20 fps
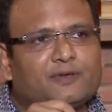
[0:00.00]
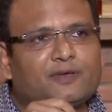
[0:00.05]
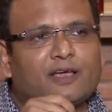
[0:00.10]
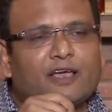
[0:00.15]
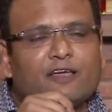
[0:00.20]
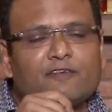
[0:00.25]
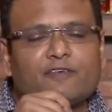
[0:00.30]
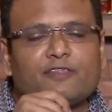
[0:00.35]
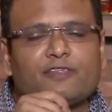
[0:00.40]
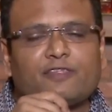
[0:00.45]

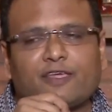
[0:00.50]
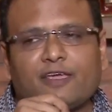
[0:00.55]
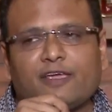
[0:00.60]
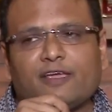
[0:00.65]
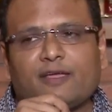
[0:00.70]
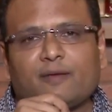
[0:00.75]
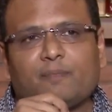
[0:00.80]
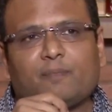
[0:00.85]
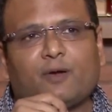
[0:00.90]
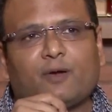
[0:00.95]
If I think
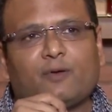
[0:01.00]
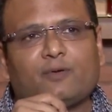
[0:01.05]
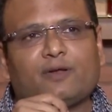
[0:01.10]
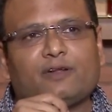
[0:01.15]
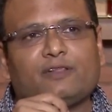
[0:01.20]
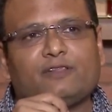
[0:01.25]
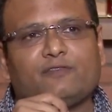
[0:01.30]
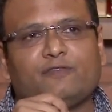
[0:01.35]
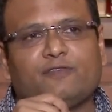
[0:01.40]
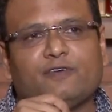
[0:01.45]
about
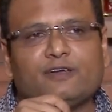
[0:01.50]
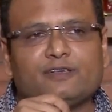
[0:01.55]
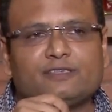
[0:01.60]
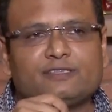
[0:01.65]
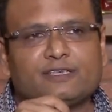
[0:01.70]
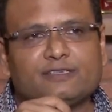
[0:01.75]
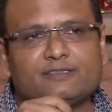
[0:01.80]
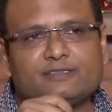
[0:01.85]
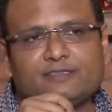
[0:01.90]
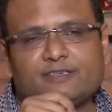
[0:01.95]
it, the first
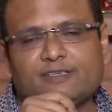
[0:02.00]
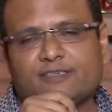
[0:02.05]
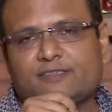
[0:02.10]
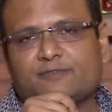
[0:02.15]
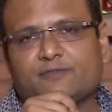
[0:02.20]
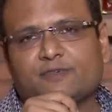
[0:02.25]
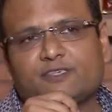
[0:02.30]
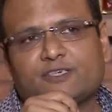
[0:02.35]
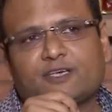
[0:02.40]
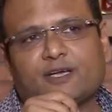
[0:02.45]
incident
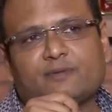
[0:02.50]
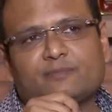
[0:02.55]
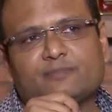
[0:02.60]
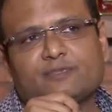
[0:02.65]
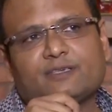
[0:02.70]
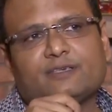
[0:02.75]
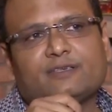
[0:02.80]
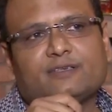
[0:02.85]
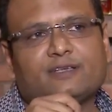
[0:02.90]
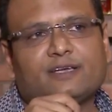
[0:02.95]
which comes
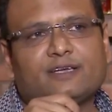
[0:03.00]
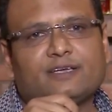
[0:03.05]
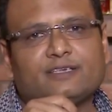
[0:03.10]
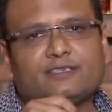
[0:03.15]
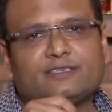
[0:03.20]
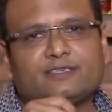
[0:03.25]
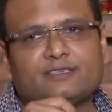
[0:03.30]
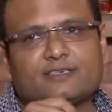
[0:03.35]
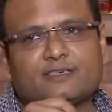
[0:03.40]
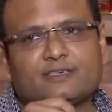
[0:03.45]
in
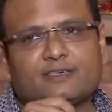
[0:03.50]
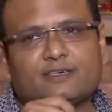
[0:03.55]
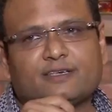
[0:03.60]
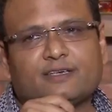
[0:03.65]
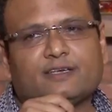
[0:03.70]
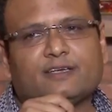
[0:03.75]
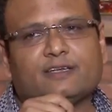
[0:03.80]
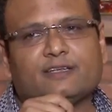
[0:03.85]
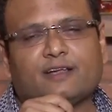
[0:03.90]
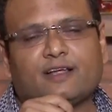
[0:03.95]
is
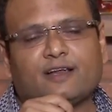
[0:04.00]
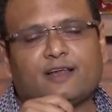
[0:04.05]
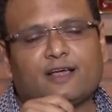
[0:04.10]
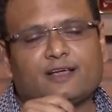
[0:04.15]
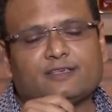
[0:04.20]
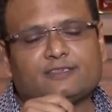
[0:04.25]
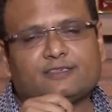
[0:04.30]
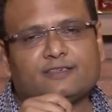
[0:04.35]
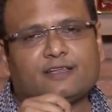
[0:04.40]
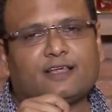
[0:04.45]
in
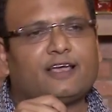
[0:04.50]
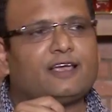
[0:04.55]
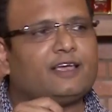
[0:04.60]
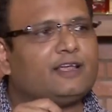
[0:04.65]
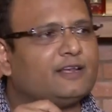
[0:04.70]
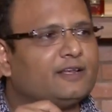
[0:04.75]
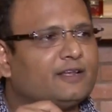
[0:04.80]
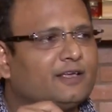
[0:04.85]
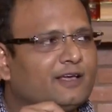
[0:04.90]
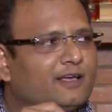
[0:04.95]
class
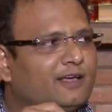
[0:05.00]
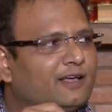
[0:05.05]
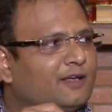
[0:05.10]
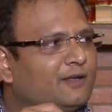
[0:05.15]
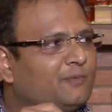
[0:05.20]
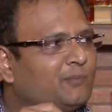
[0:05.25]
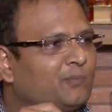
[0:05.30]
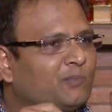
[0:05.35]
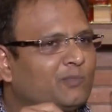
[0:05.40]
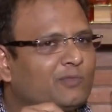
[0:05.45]
9.
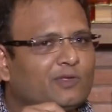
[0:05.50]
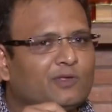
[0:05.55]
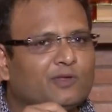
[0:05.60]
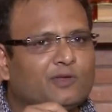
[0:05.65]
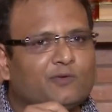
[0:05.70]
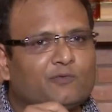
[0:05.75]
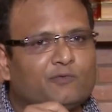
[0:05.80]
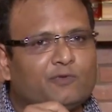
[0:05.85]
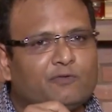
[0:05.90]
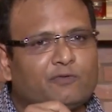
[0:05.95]

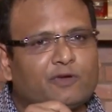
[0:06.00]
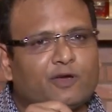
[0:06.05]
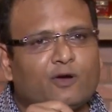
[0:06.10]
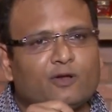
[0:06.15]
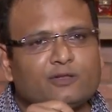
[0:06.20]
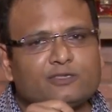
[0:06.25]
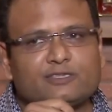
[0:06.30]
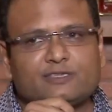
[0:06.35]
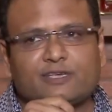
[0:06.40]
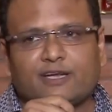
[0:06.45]
We were all
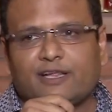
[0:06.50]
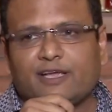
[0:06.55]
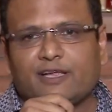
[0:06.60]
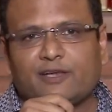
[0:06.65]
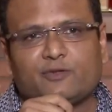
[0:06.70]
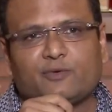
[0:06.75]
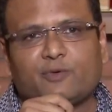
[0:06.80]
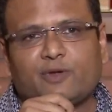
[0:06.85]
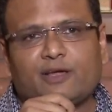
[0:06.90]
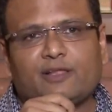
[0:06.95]
studying
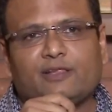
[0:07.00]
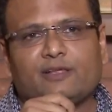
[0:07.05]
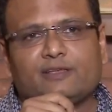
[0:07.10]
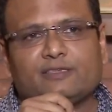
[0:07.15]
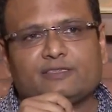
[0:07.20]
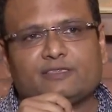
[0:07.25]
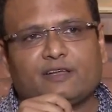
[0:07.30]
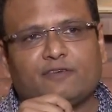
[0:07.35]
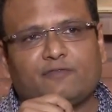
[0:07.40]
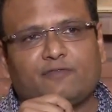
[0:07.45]
together in
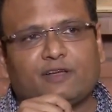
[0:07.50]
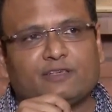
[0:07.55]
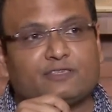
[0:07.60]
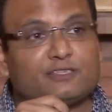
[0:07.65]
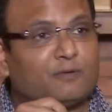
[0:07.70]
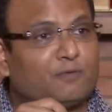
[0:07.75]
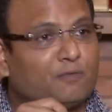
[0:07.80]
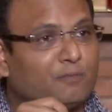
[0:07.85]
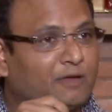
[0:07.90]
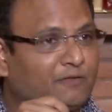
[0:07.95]
St. Francis.
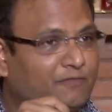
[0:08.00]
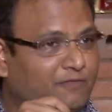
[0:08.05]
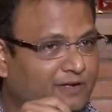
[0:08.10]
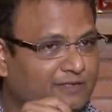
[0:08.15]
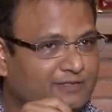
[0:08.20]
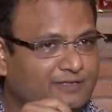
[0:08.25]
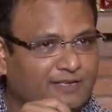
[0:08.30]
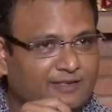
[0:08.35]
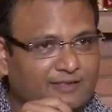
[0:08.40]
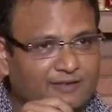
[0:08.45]
Some of my
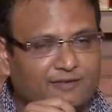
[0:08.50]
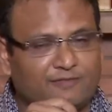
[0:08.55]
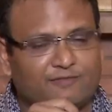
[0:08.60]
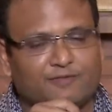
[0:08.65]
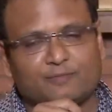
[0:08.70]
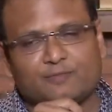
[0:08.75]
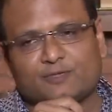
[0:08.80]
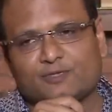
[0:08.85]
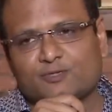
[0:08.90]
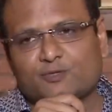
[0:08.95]
friends are here
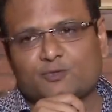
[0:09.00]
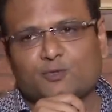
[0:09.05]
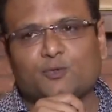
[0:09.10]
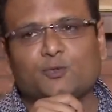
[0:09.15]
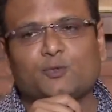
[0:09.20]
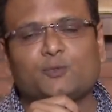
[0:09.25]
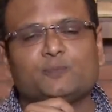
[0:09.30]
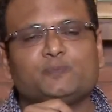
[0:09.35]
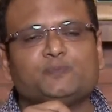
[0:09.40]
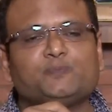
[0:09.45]
from the school.